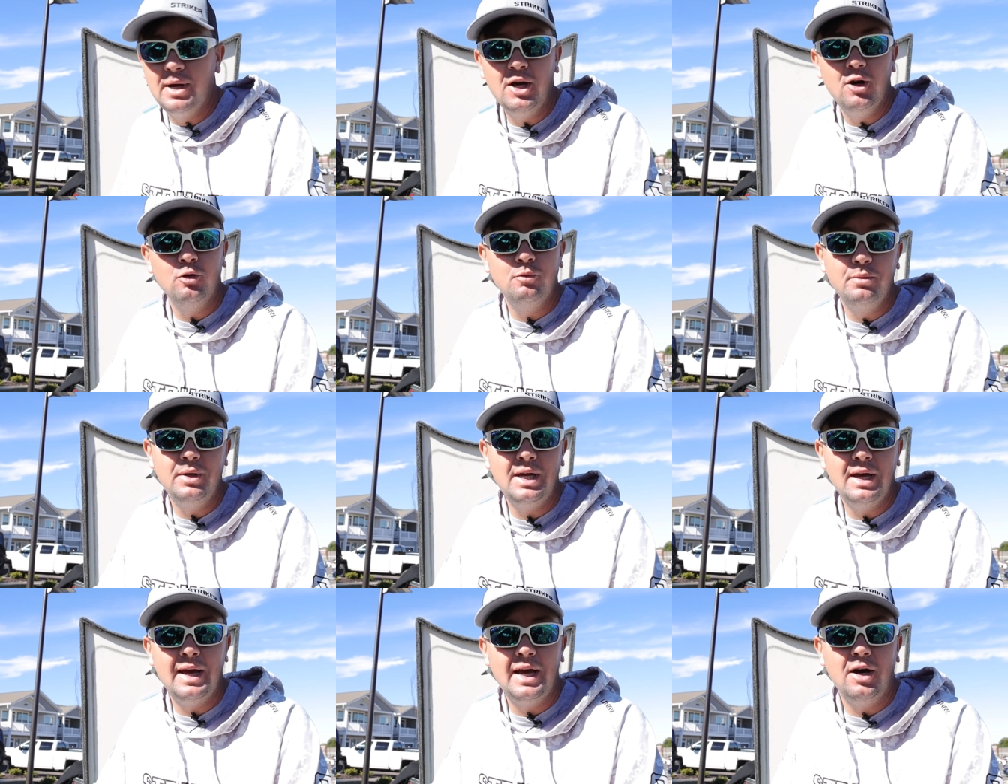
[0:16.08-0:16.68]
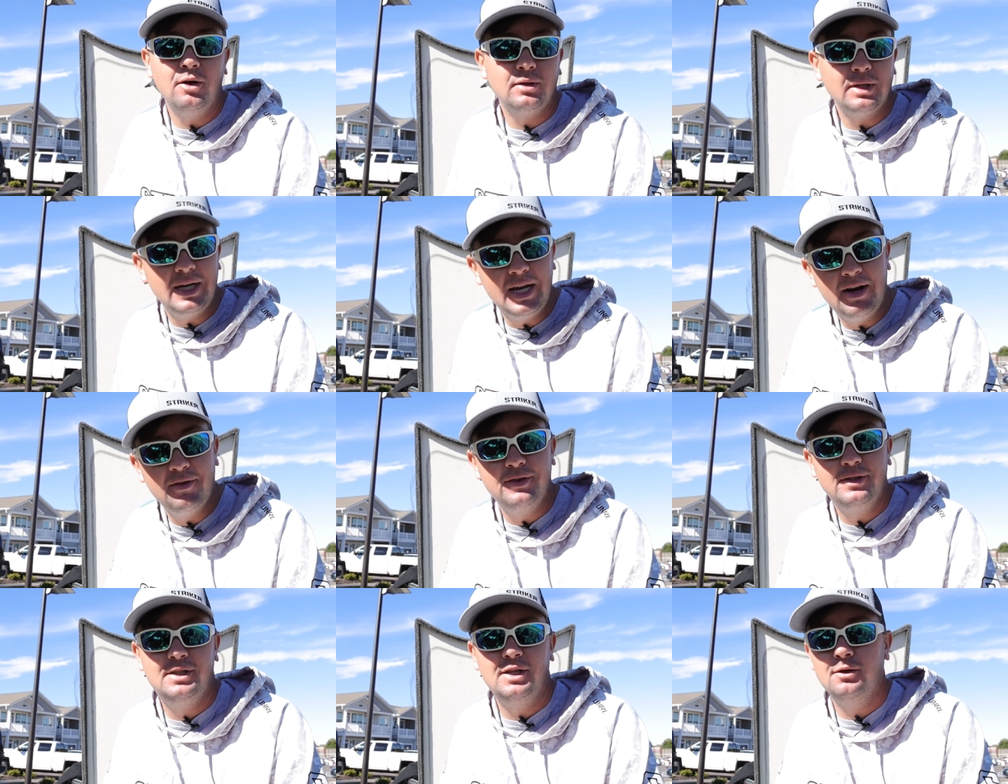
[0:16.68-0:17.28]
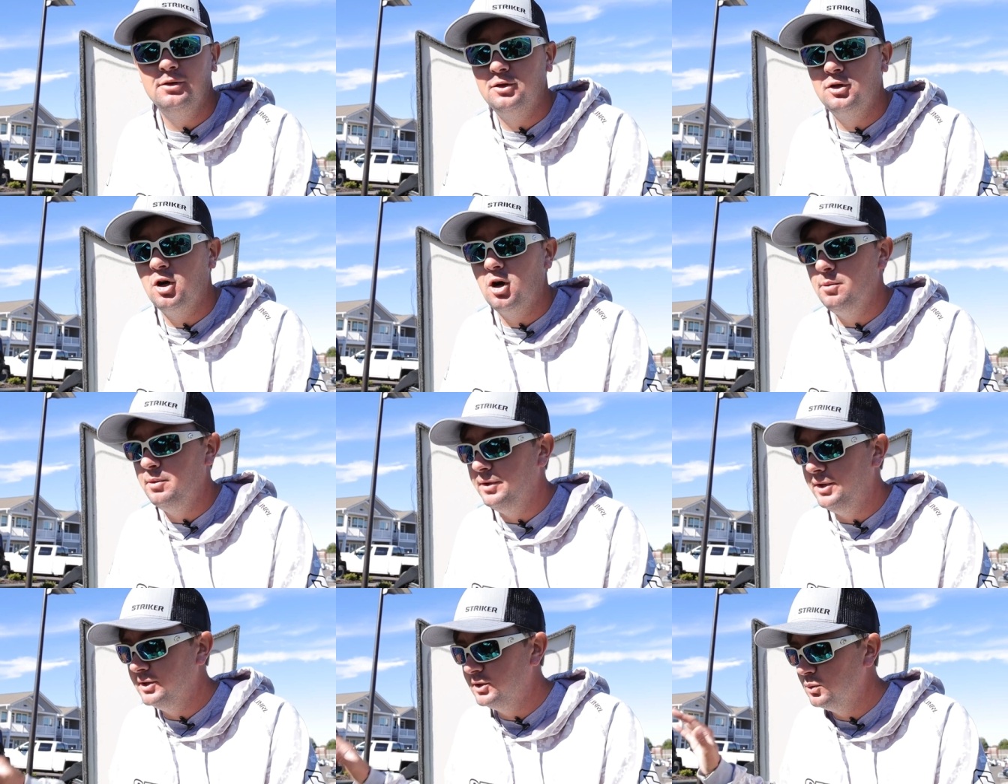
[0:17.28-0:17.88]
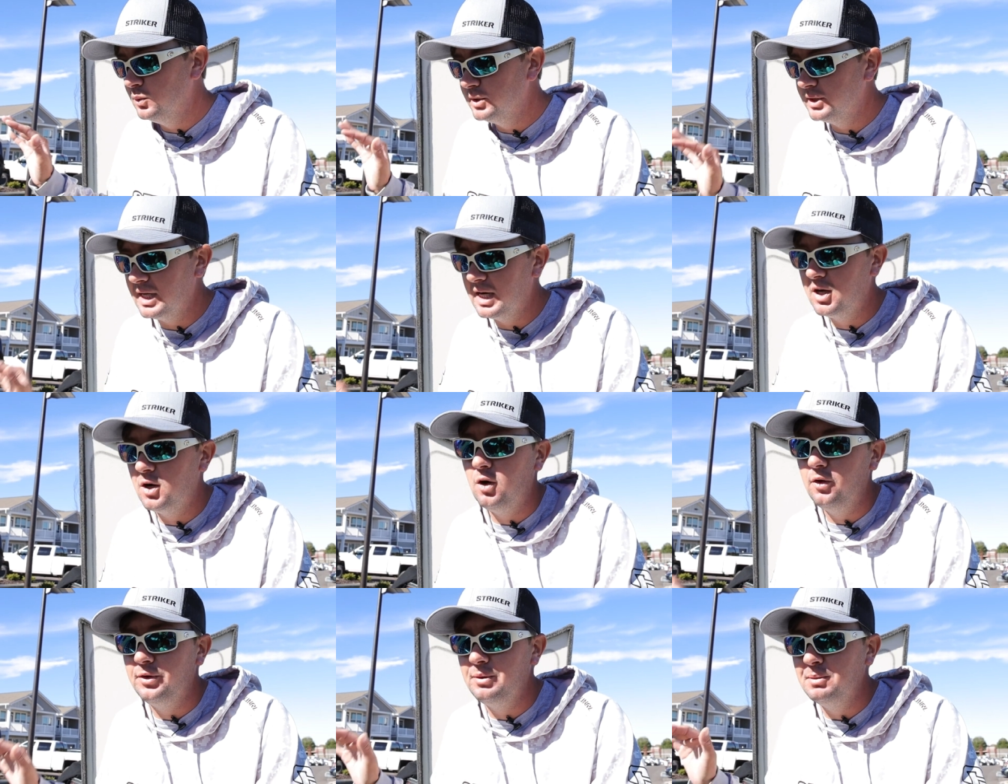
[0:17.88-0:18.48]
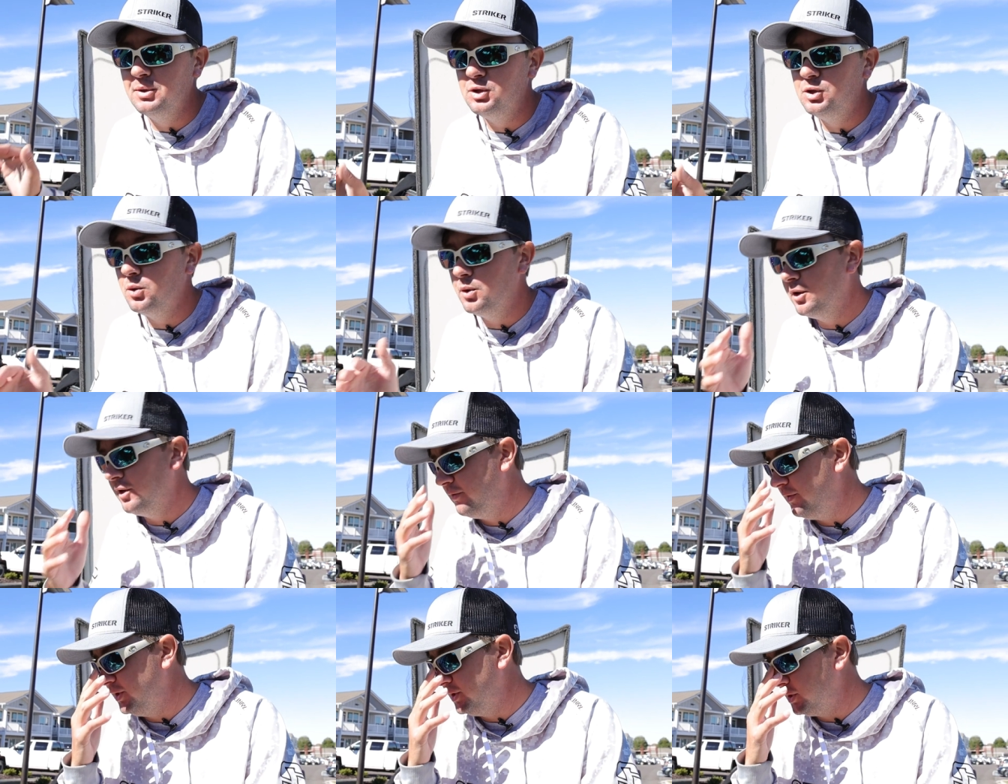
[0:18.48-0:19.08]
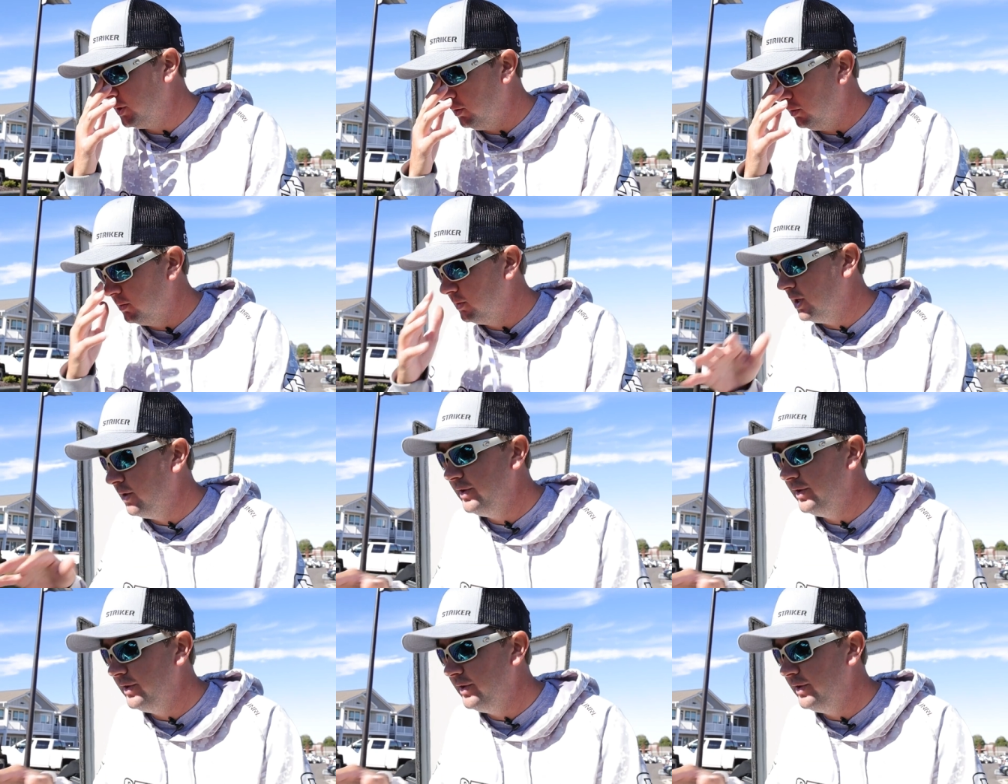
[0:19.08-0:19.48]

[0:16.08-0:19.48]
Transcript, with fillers: bailed me out in every single tournament. These are the ones I caught the majority of the fish on.